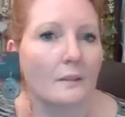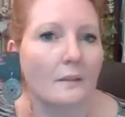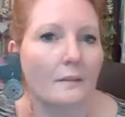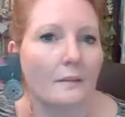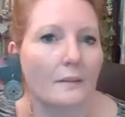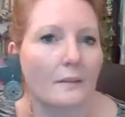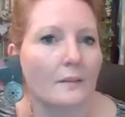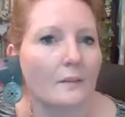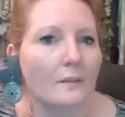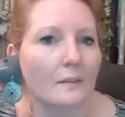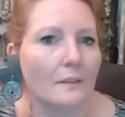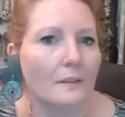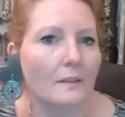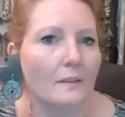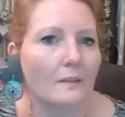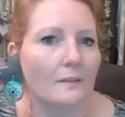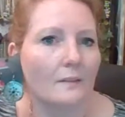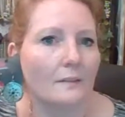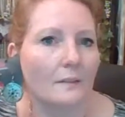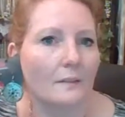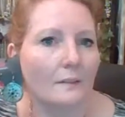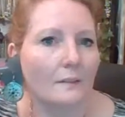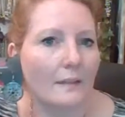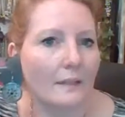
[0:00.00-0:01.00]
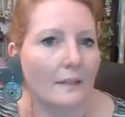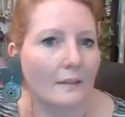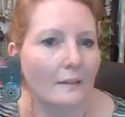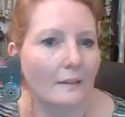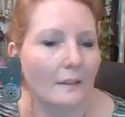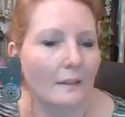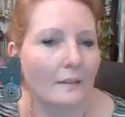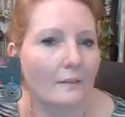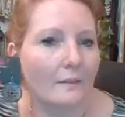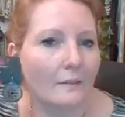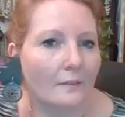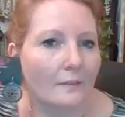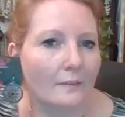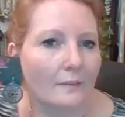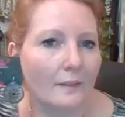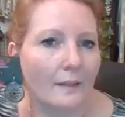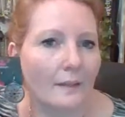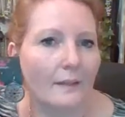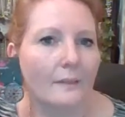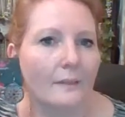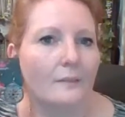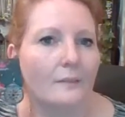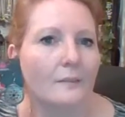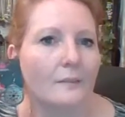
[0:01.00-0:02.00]
This is the length and the
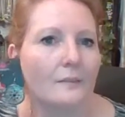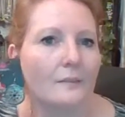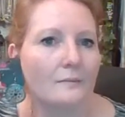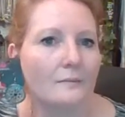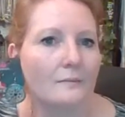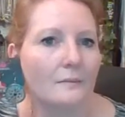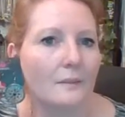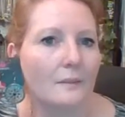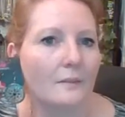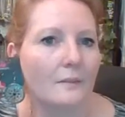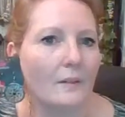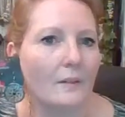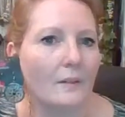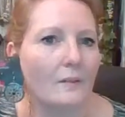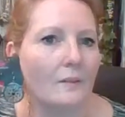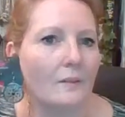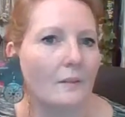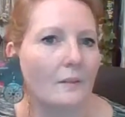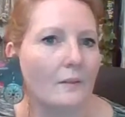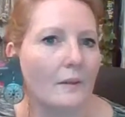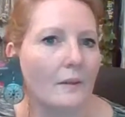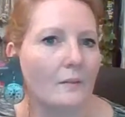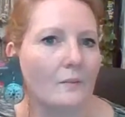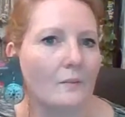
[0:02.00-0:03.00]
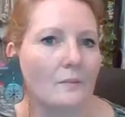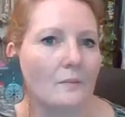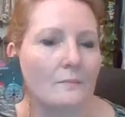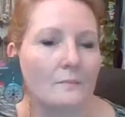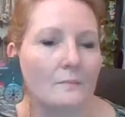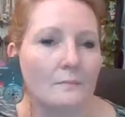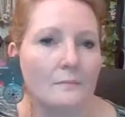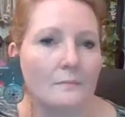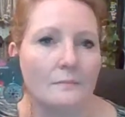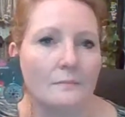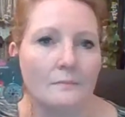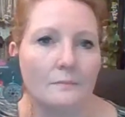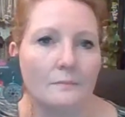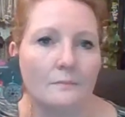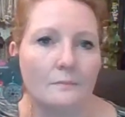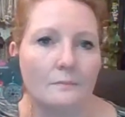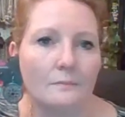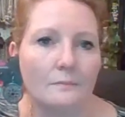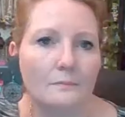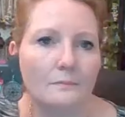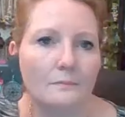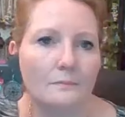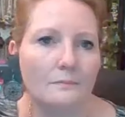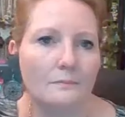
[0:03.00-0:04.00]
size of these earrings.
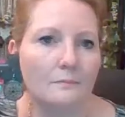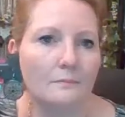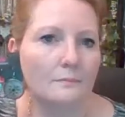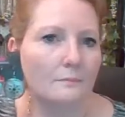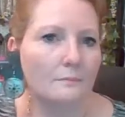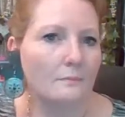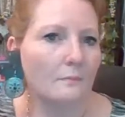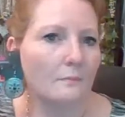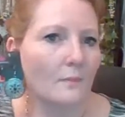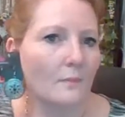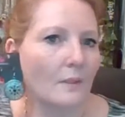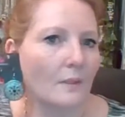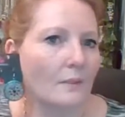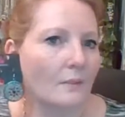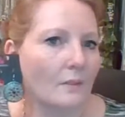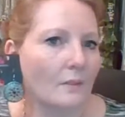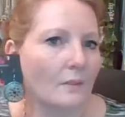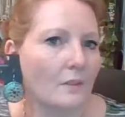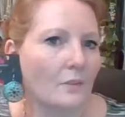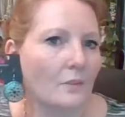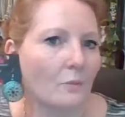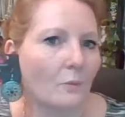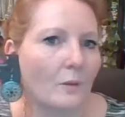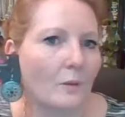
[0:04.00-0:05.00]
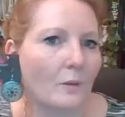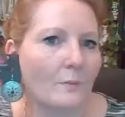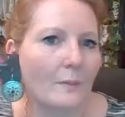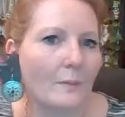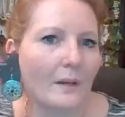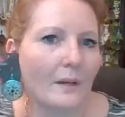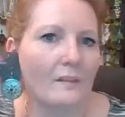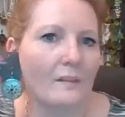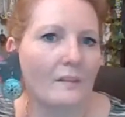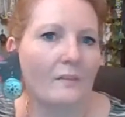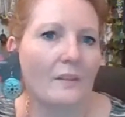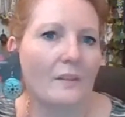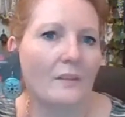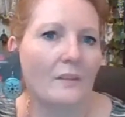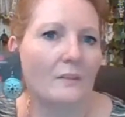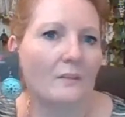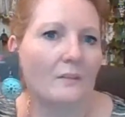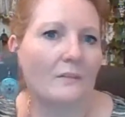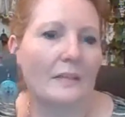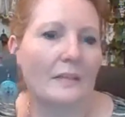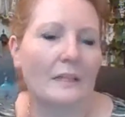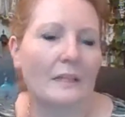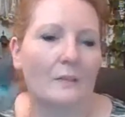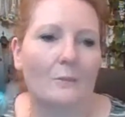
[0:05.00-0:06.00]
So just one pair of these
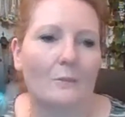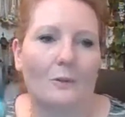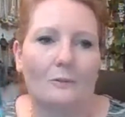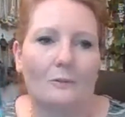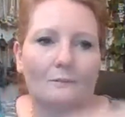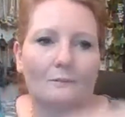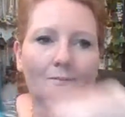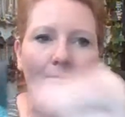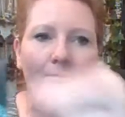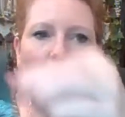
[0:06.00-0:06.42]
available.